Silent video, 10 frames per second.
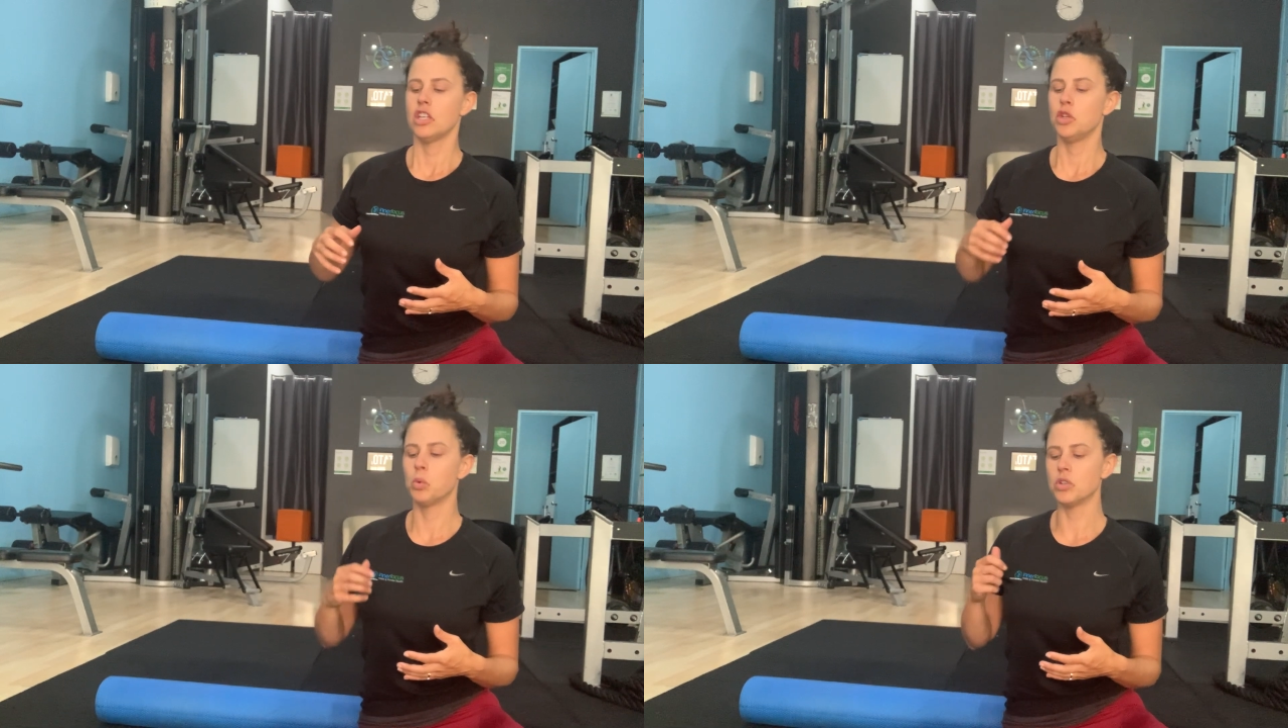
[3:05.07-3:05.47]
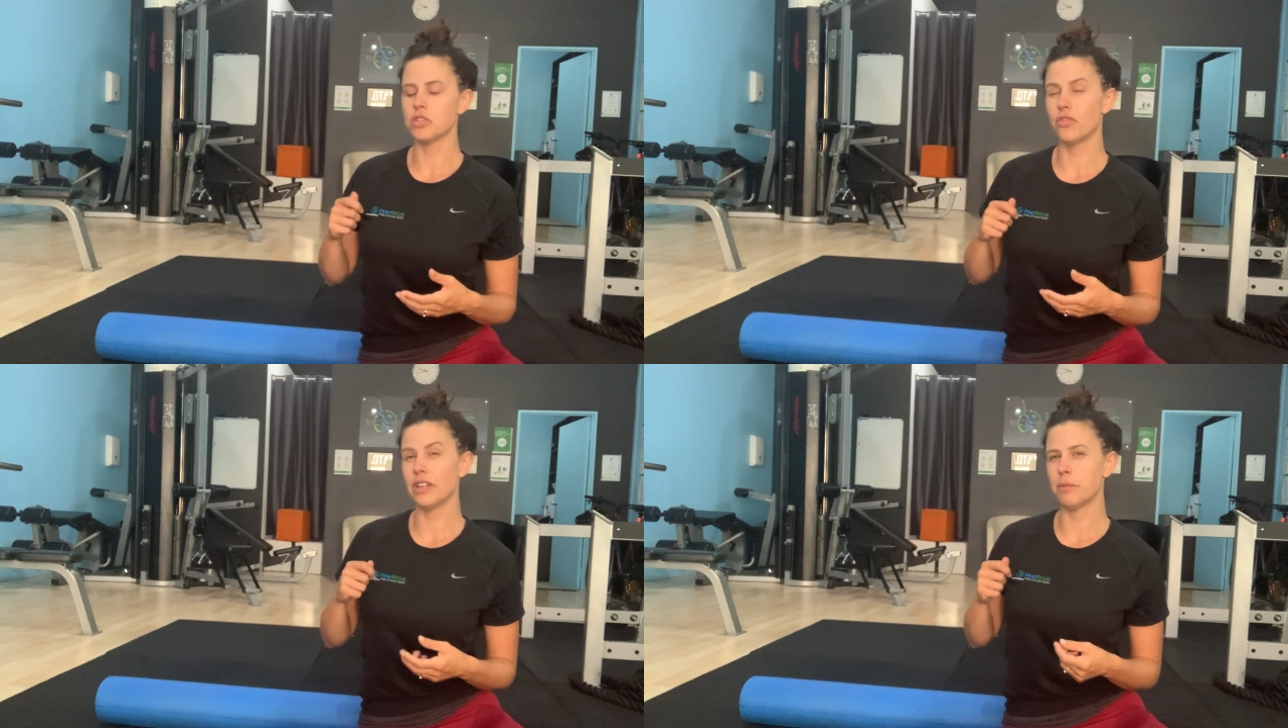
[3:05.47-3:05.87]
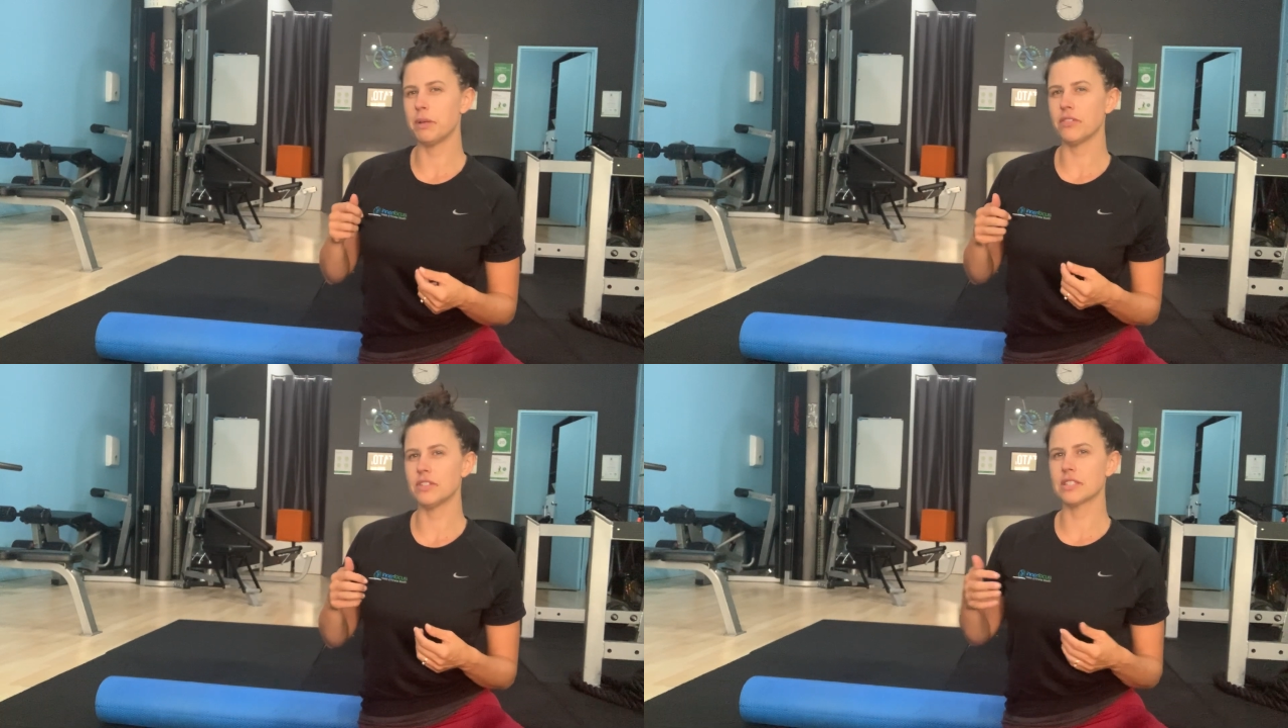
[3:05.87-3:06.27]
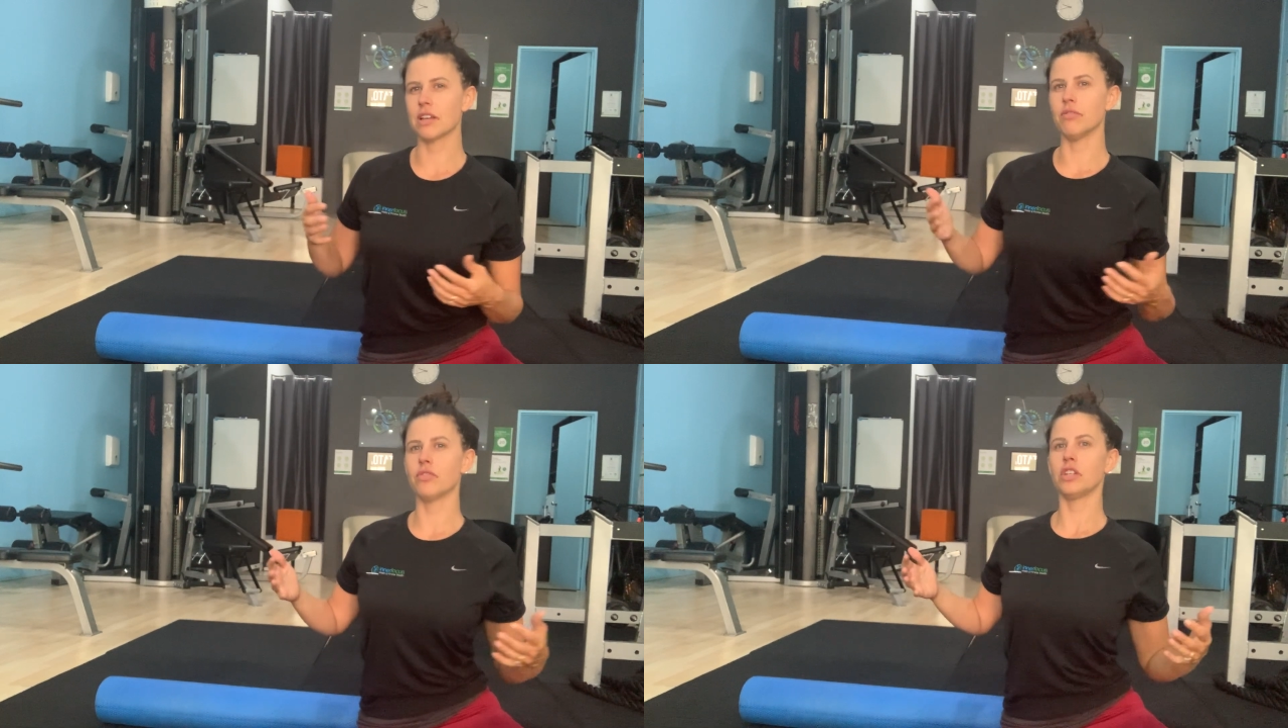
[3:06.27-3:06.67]
You want to feel a bit of
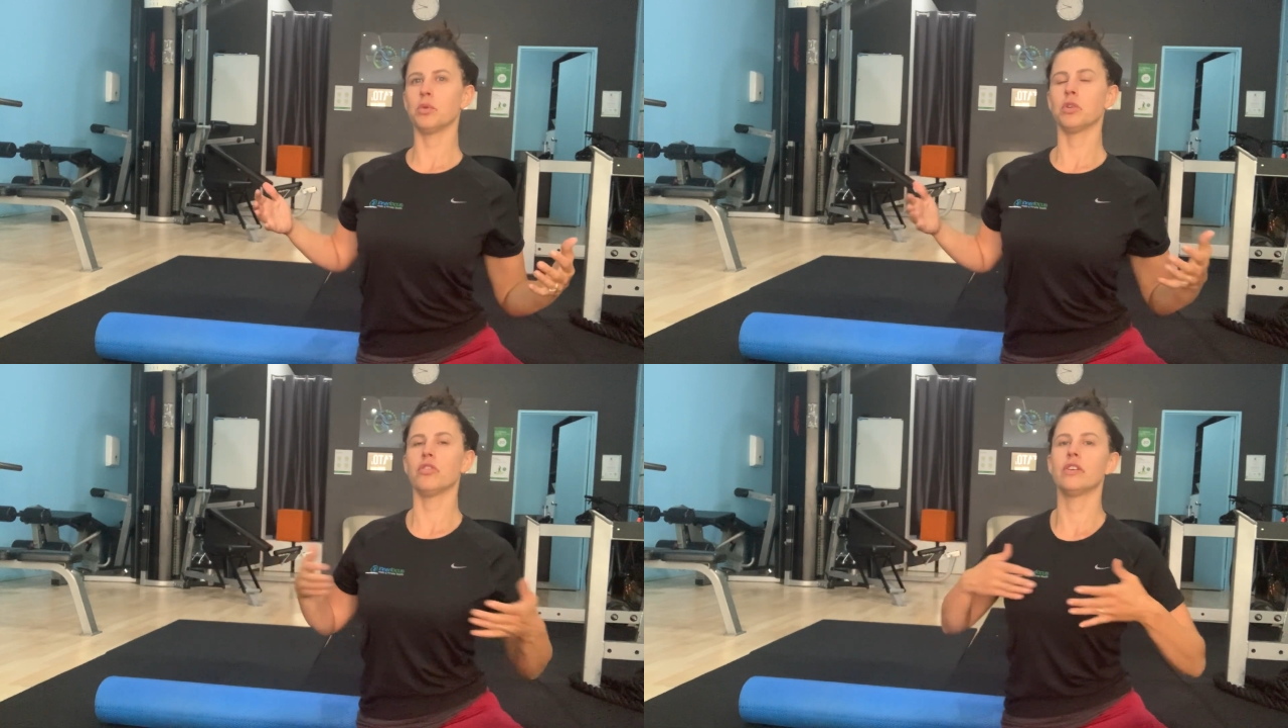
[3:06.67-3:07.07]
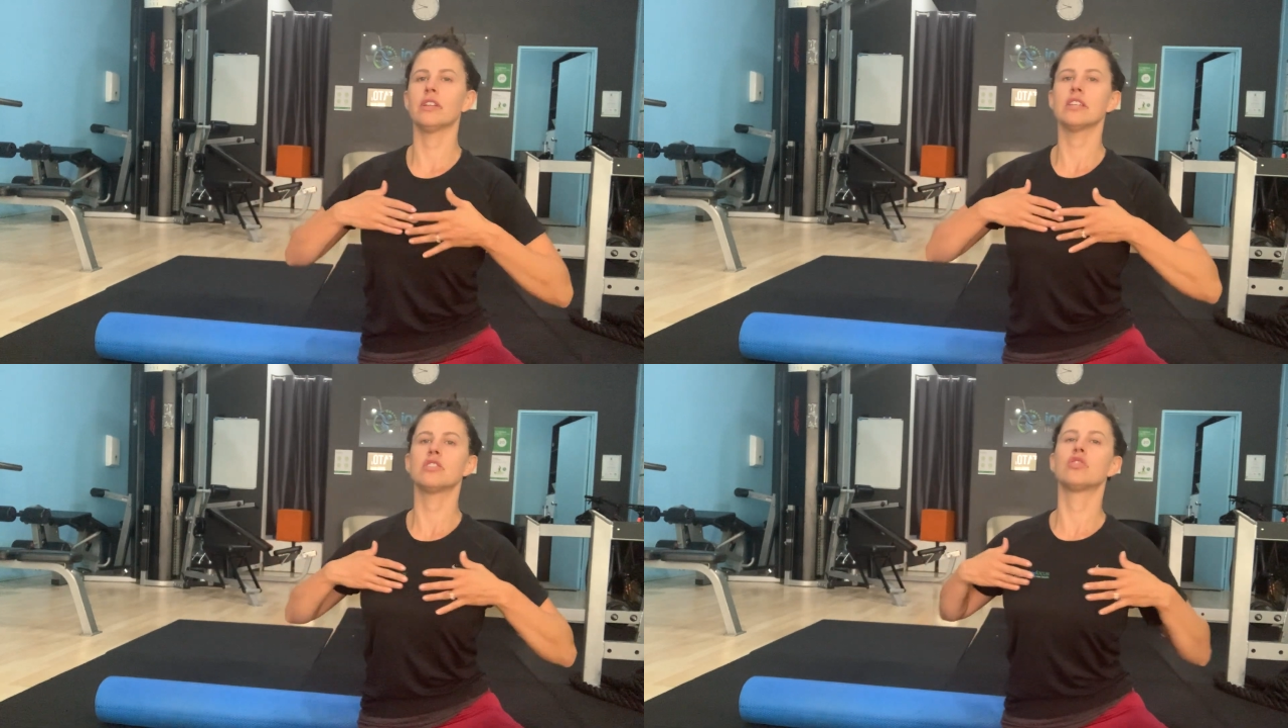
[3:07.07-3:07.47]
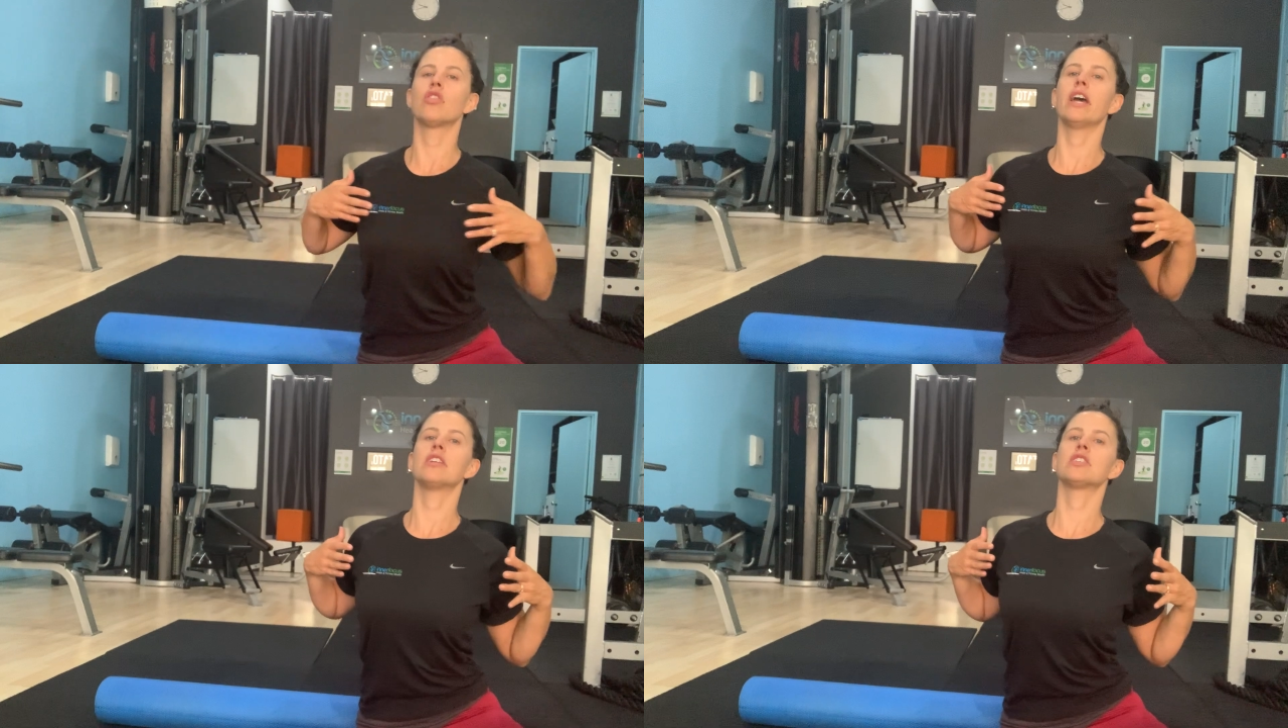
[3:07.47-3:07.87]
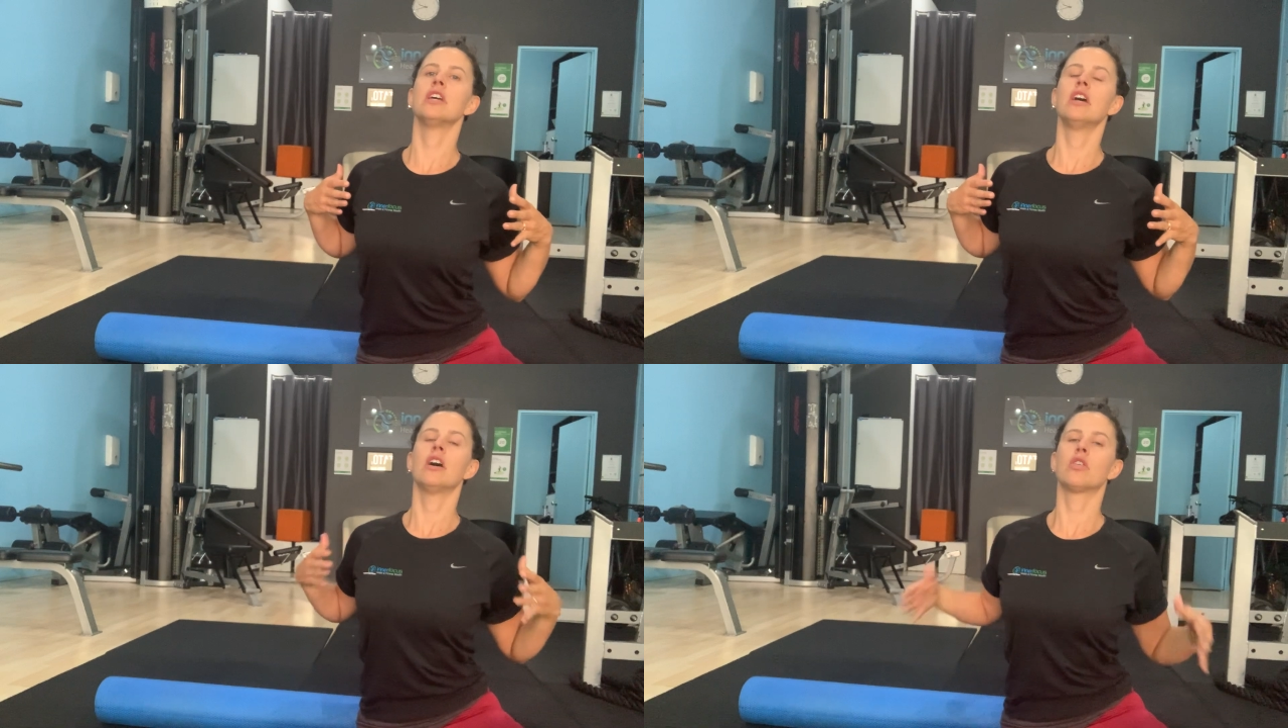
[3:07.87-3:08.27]
discomfort. You want to feel that stretch
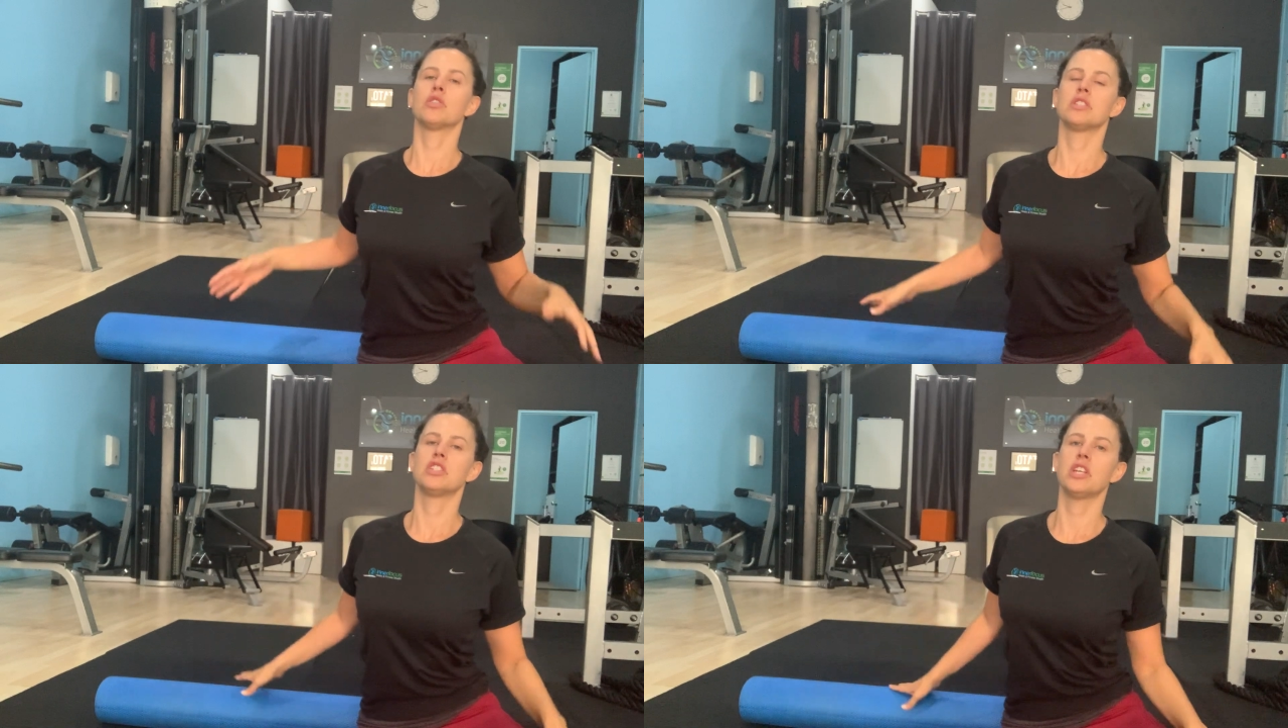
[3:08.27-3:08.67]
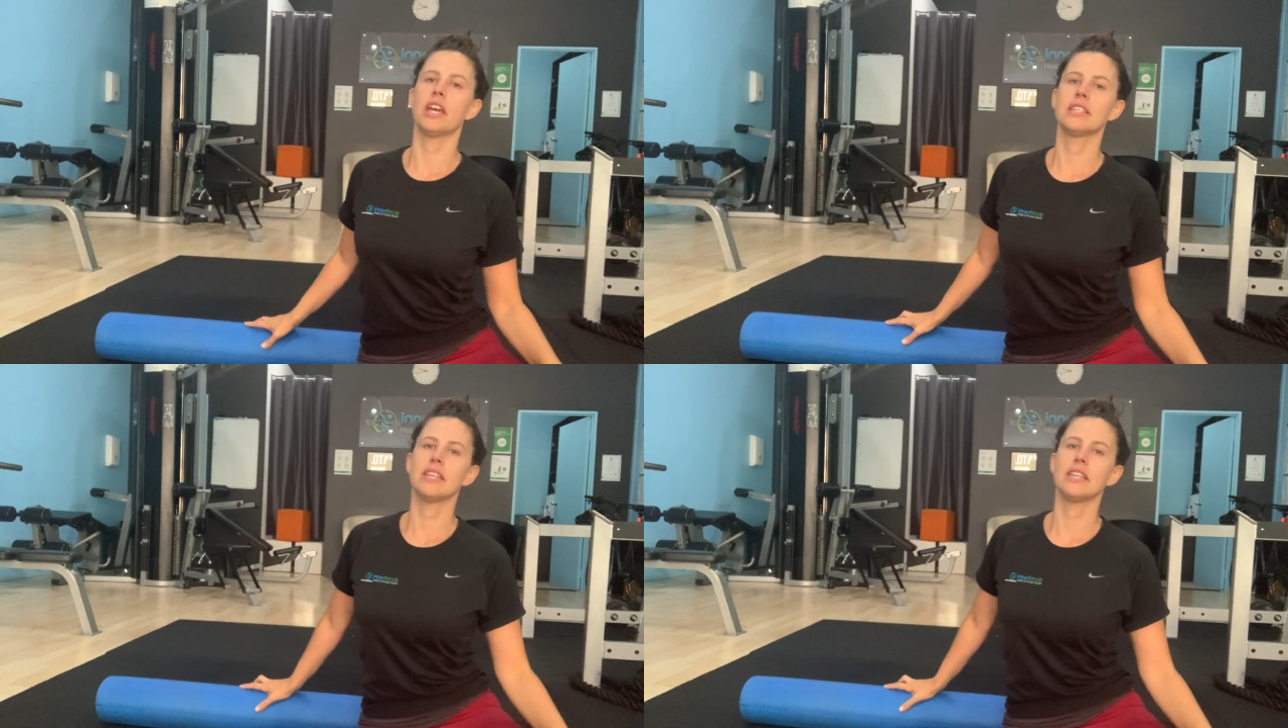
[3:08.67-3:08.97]
across the chest.